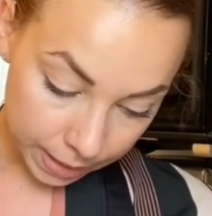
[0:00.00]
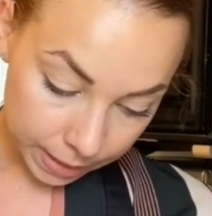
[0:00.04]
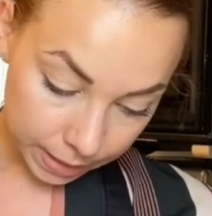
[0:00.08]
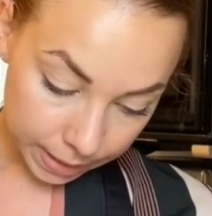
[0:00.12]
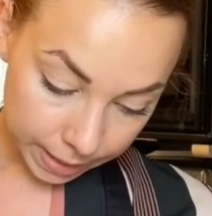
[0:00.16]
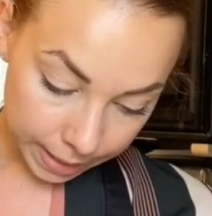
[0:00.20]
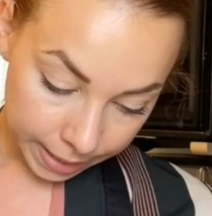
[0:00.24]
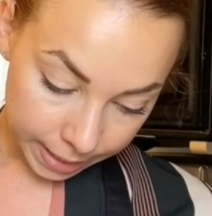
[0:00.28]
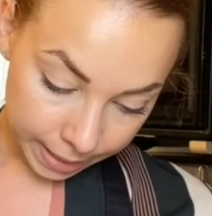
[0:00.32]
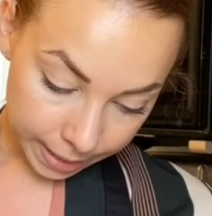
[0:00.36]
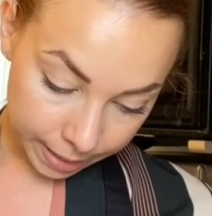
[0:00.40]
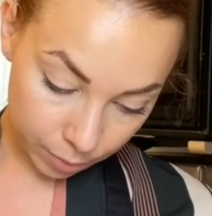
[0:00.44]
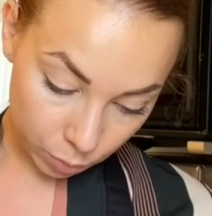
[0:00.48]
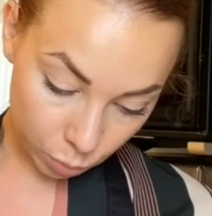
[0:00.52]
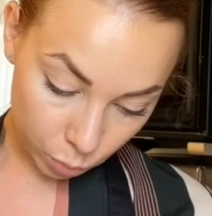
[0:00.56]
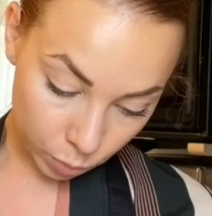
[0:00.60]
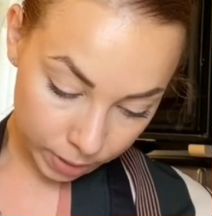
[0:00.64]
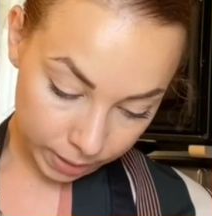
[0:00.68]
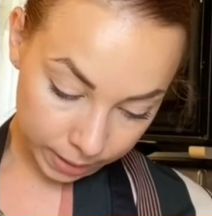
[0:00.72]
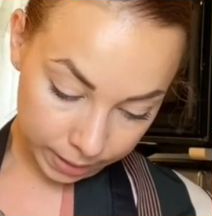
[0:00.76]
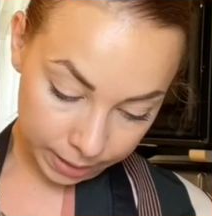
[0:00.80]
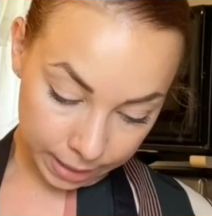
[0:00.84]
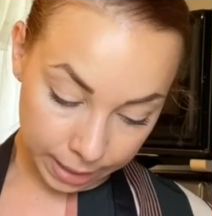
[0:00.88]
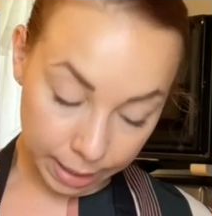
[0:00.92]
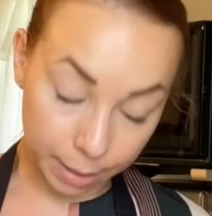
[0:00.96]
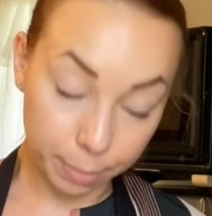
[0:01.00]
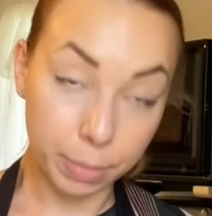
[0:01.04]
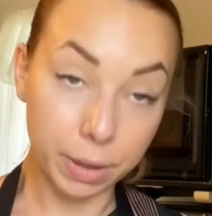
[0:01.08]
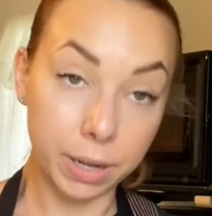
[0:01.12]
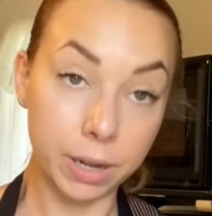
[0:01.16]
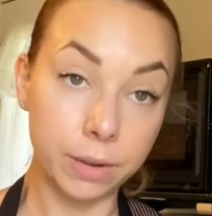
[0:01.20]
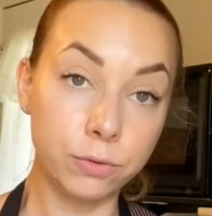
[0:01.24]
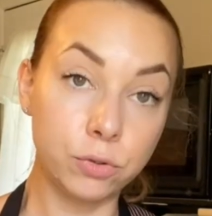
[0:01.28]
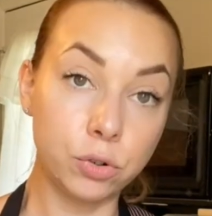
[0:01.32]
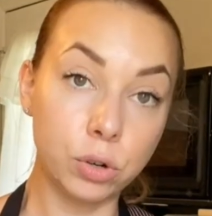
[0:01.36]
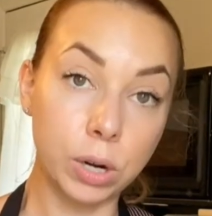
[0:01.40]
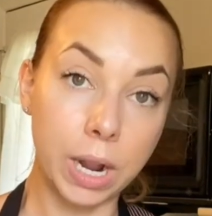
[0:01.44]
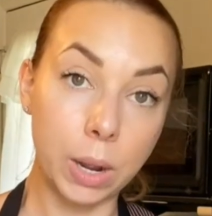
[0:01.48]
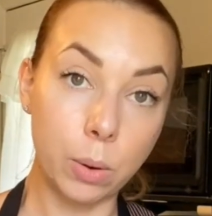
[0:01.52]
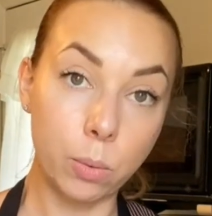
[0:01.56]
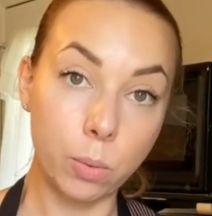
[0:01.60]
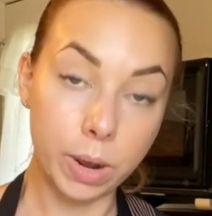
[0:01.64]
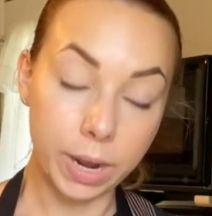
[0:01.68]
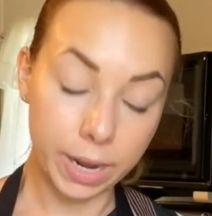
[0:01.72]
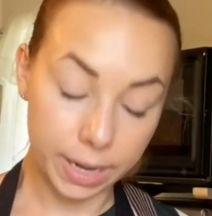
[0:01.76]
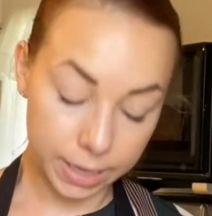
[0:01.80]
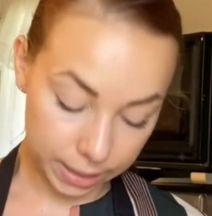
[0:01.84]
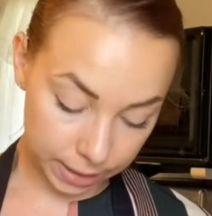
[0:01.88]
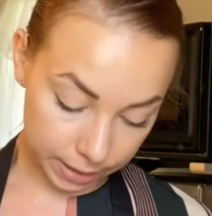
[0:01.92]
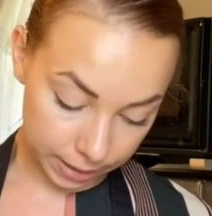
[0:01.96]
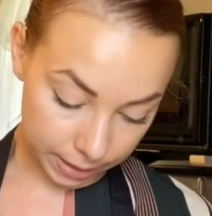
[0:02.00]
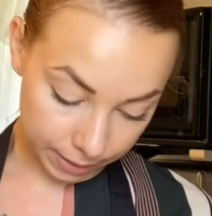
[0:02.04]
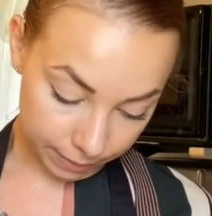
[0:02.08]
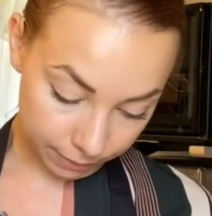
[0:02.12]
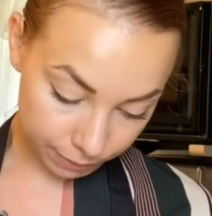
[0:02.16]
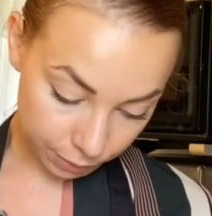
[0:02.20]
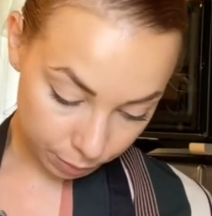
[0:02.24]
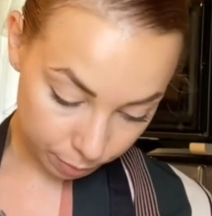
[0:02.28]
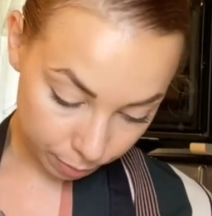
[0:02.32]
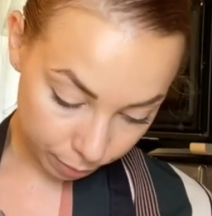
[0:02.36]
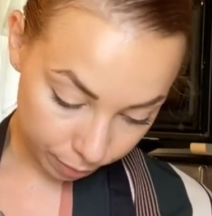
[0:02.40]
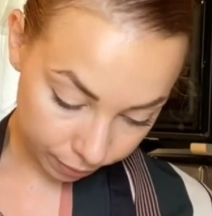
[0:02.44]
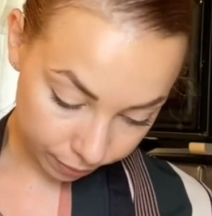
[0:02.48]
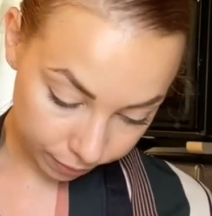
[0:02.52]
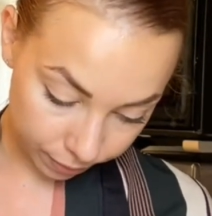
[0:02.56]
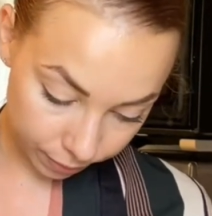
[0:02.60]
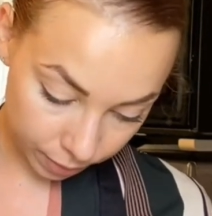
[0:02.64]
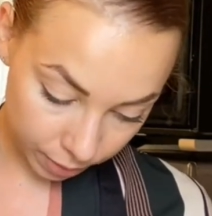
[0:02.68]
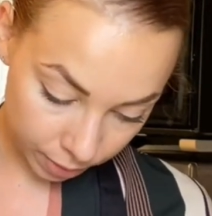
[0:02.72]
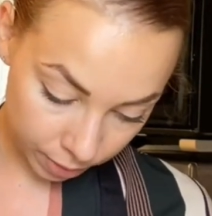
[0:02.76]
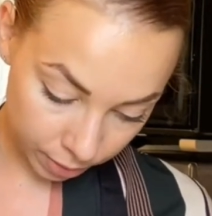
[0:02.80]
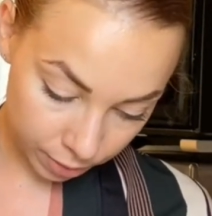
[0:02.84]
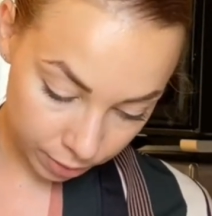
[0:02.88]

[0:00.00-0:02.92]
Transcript: 1 cup of dry wine. If you prefer,